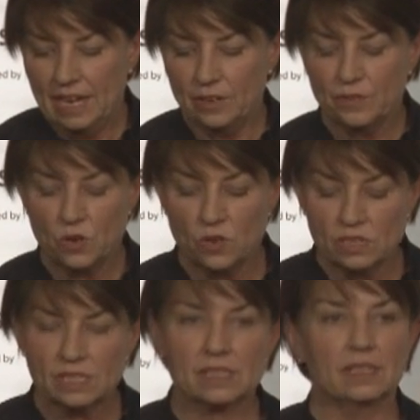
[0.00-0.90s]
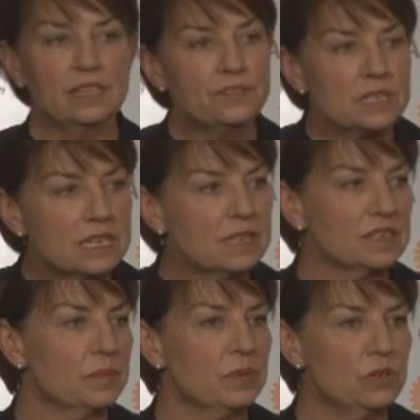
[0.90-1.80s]
And of course, lifting
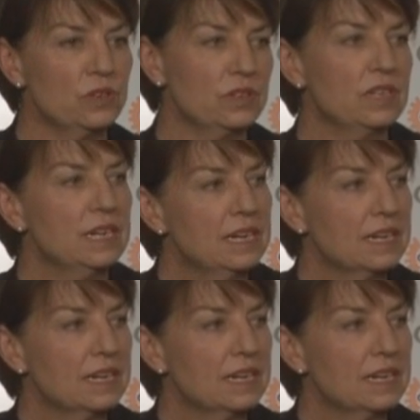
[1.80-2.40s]
the mood,